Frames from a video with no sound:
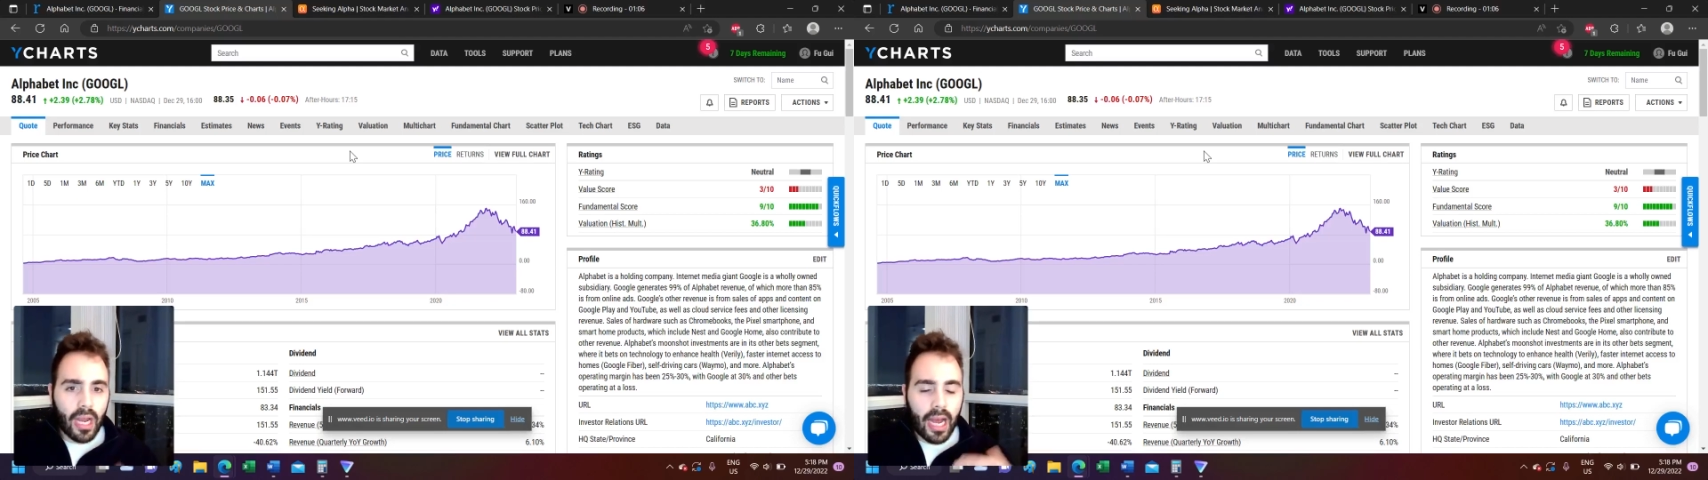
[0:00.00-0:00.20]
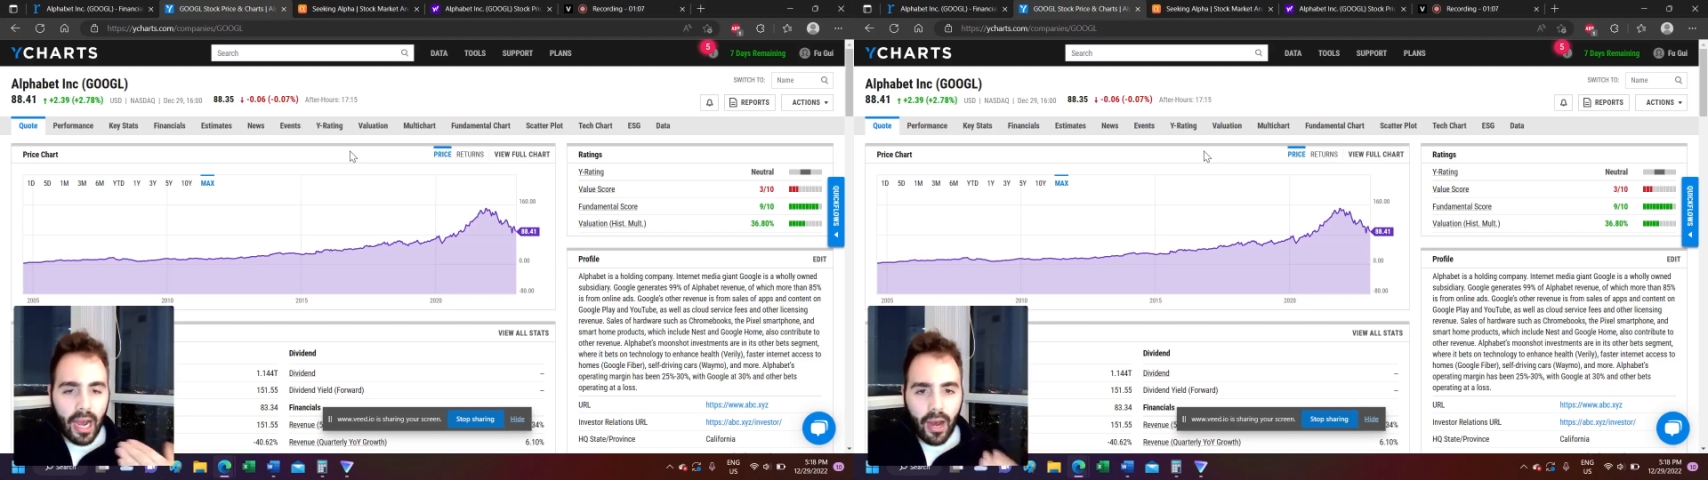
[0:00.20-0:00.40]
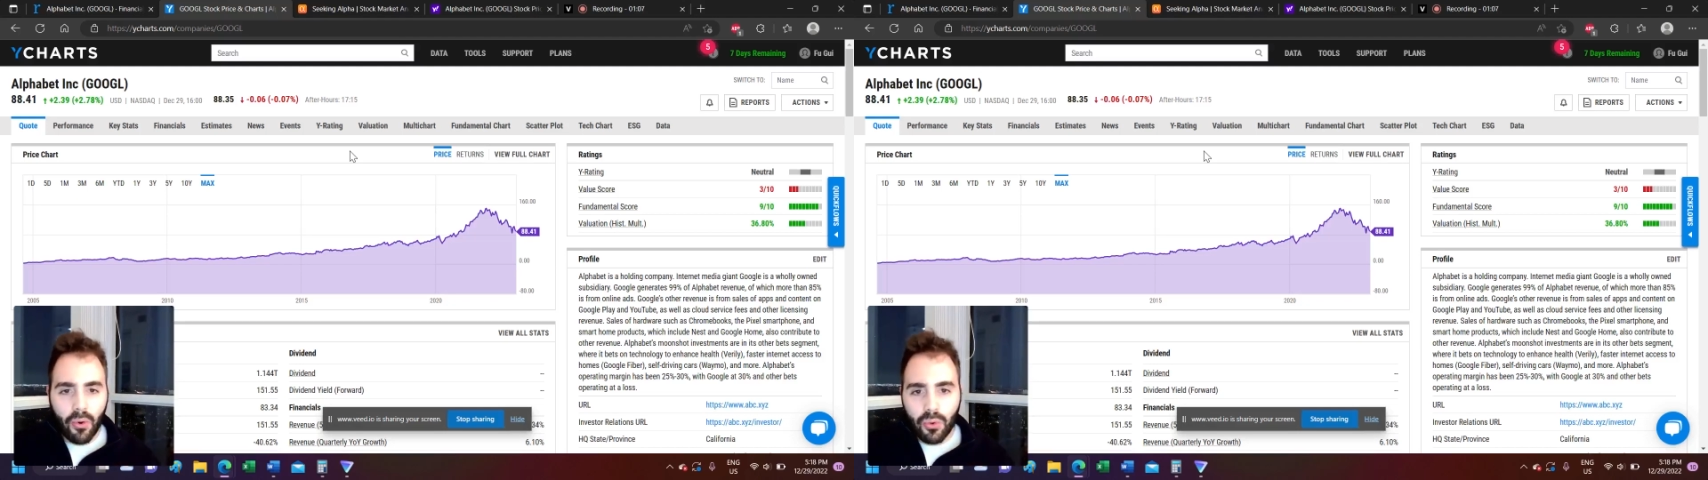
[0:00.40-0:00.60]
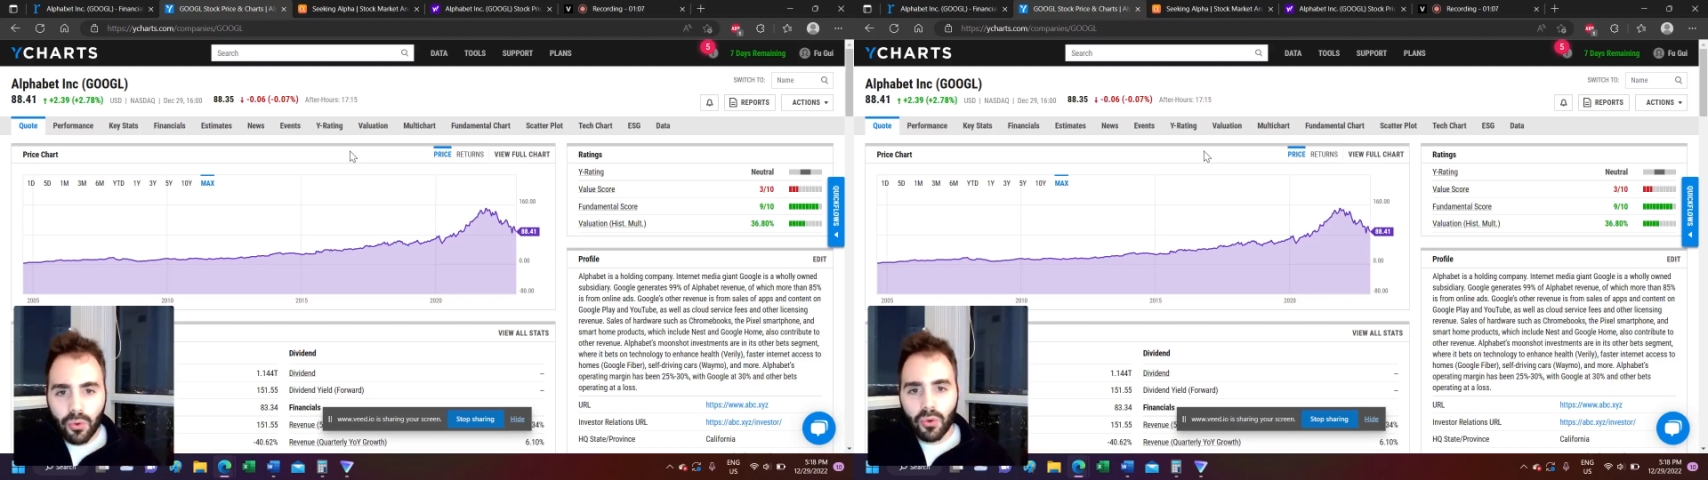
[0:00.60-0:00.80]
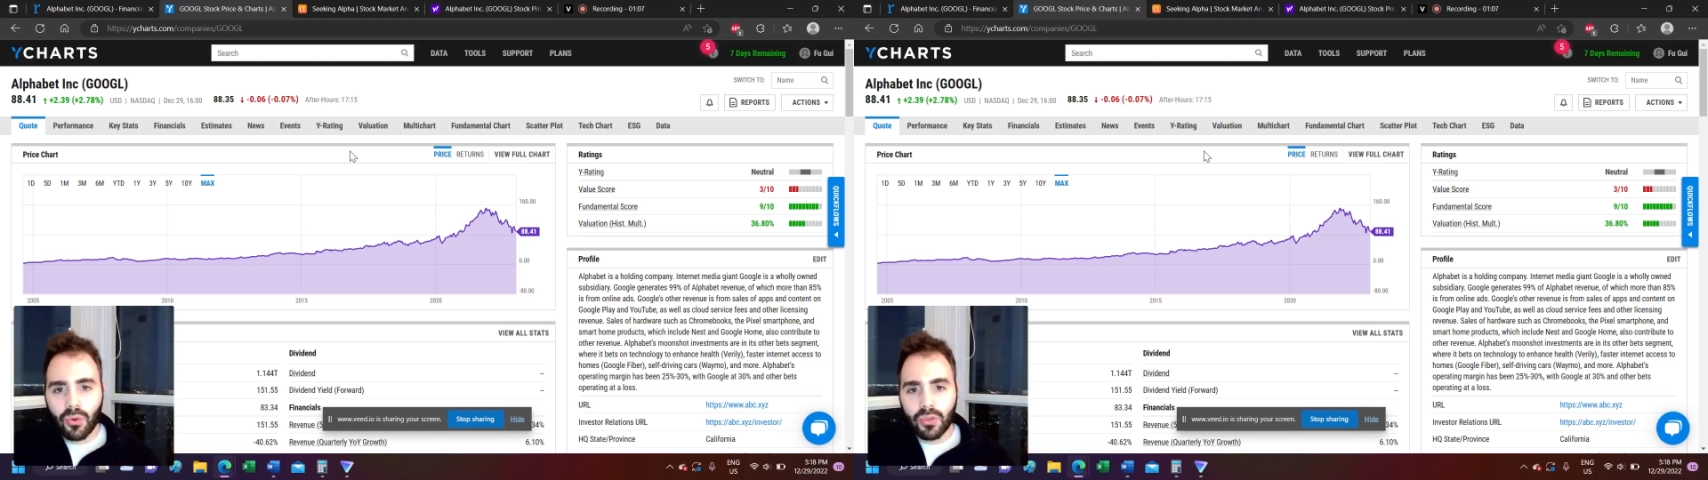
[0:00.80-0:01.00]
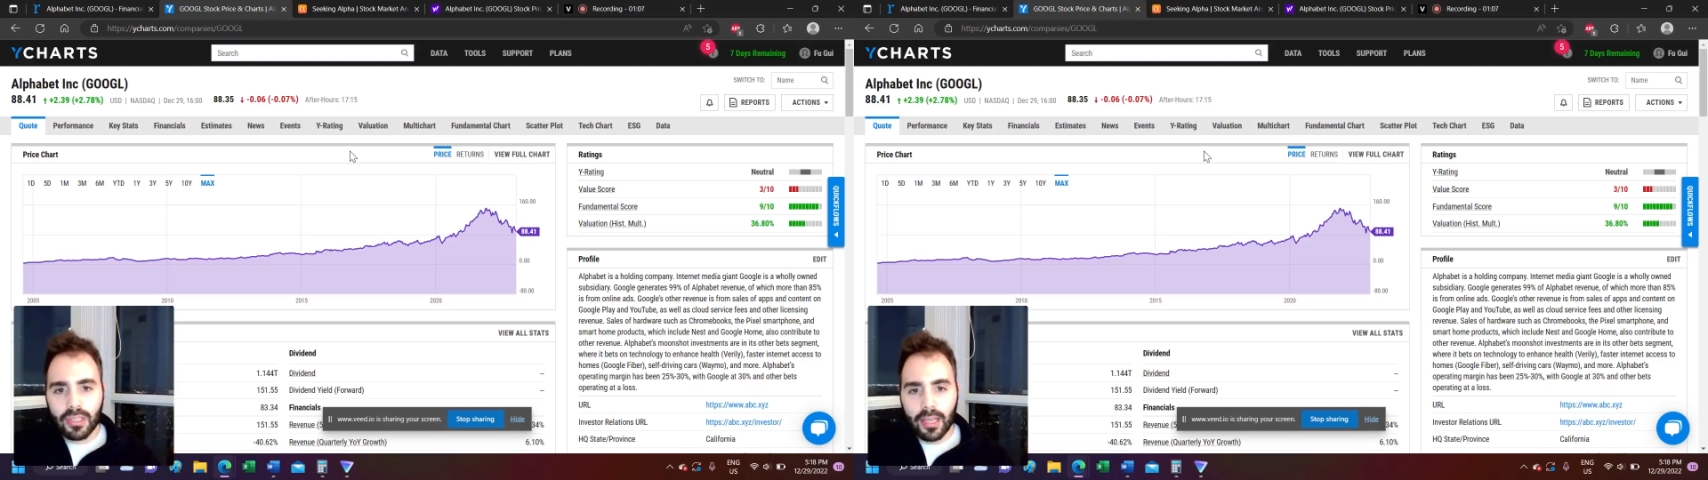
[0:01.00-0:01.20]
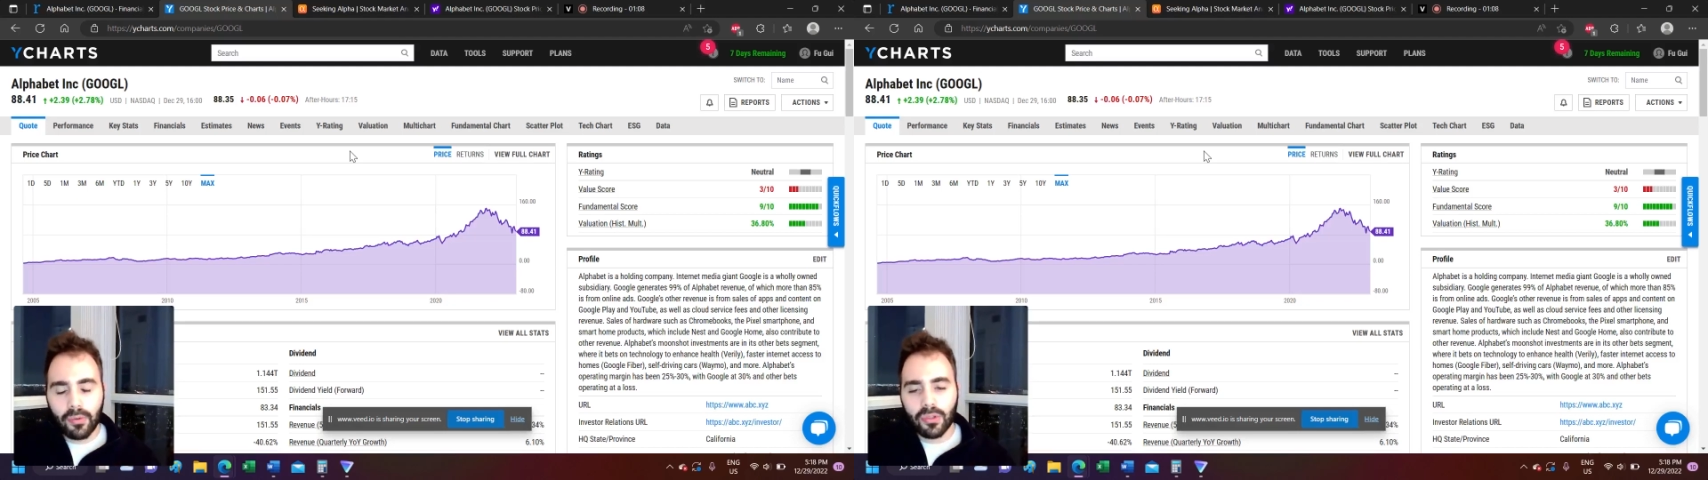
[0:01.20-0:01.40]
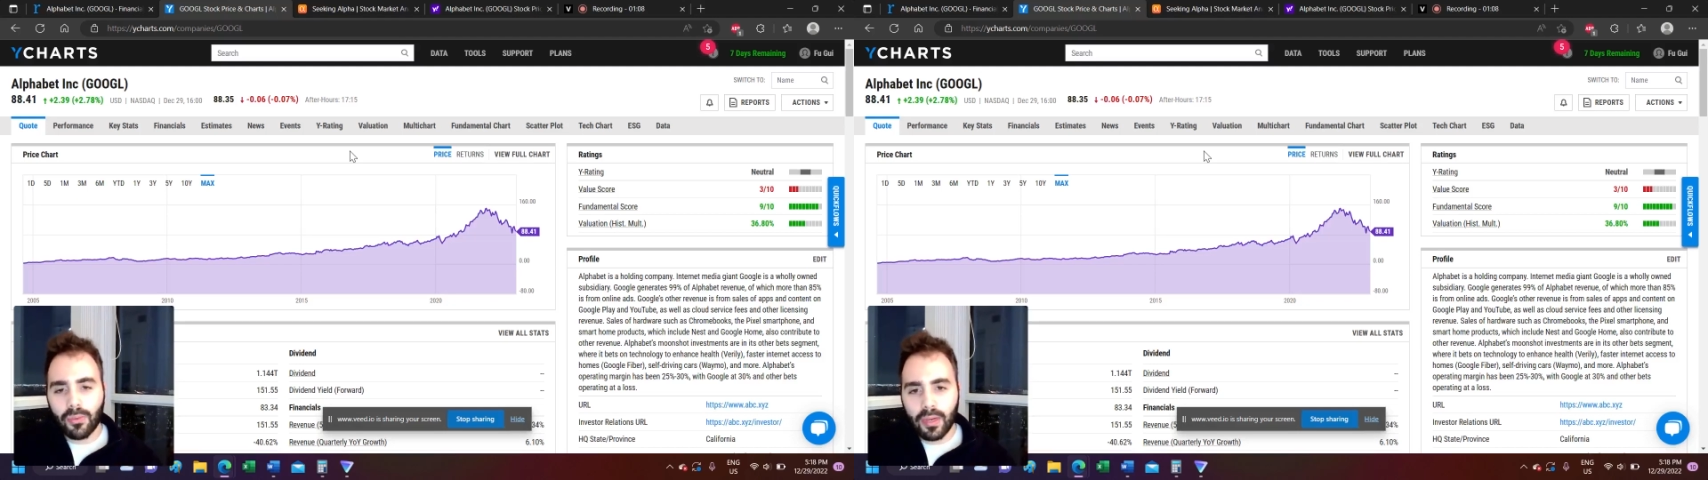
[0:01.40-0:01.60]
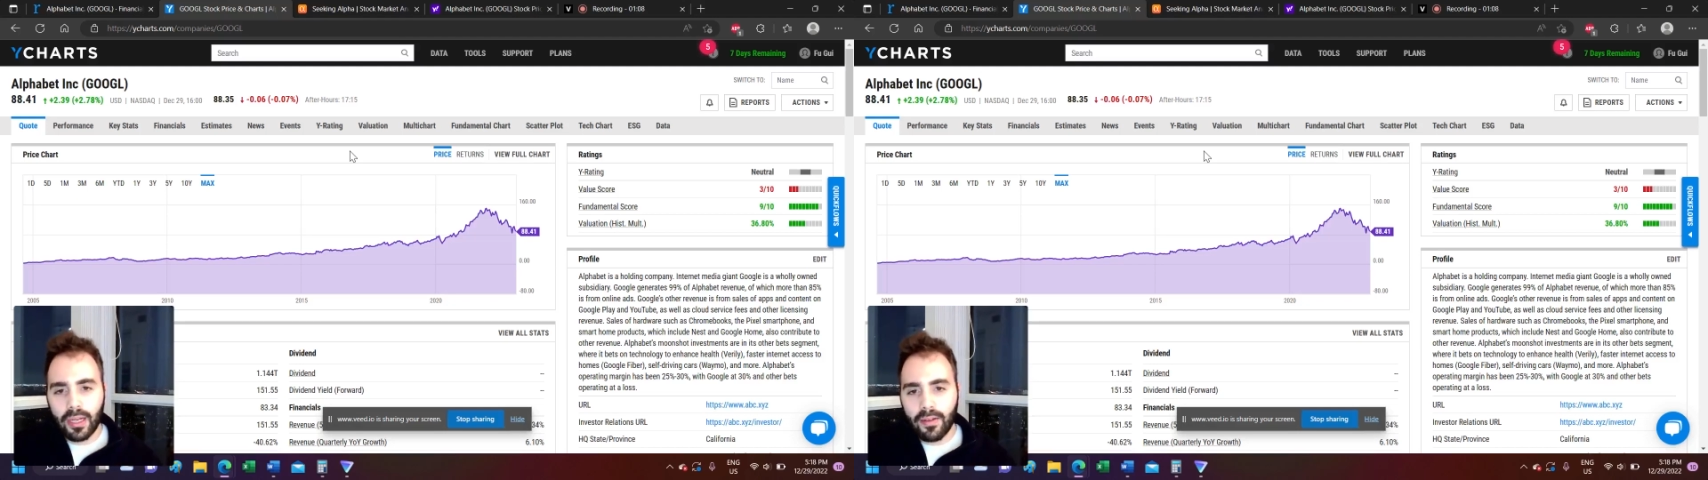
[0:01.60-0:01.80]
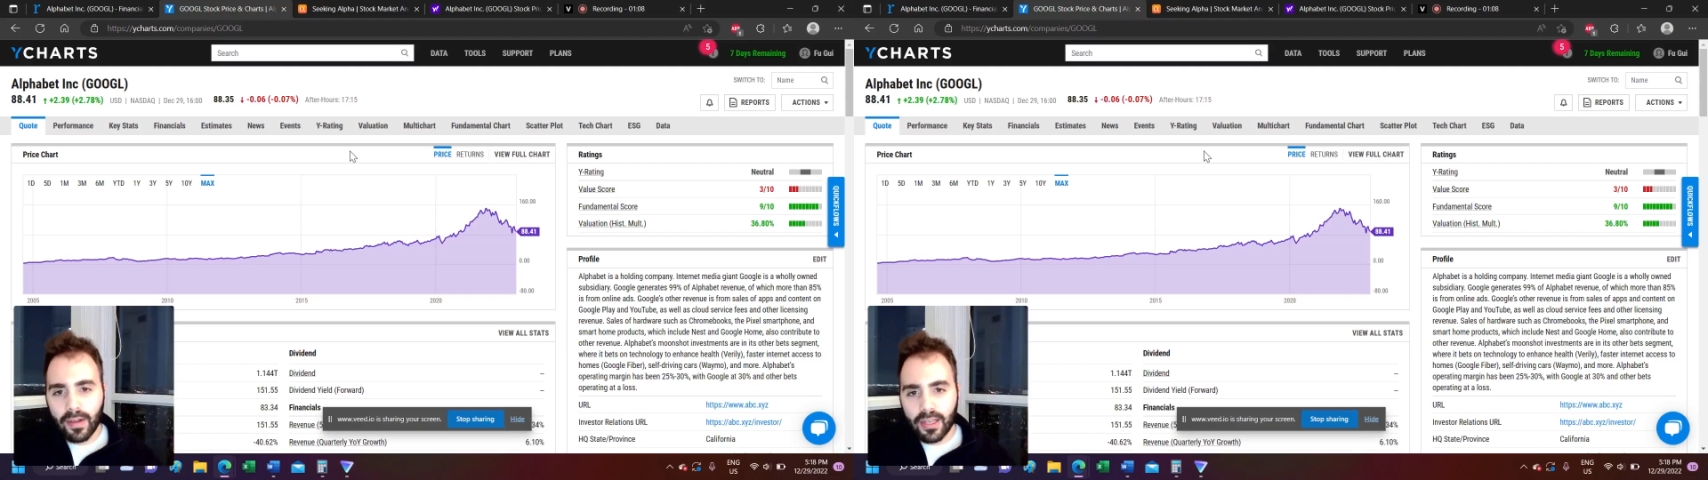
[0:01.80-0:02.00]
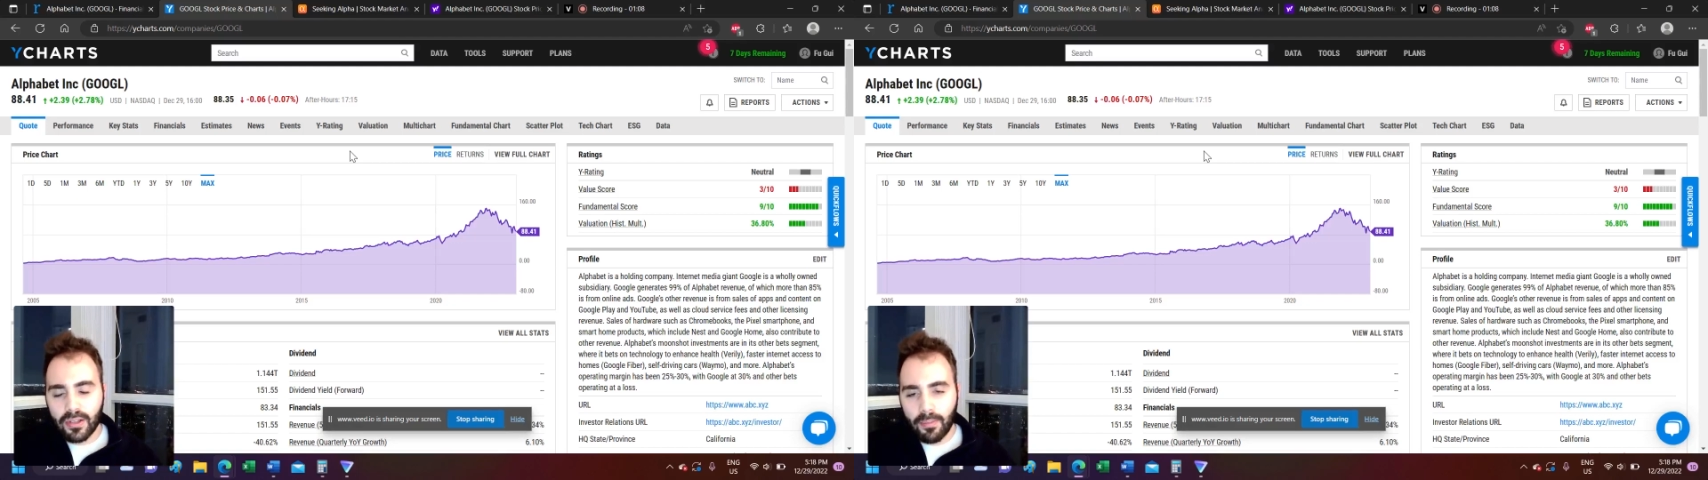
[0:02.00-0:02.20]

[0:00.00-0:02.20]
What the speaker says: how Google is able to reinvest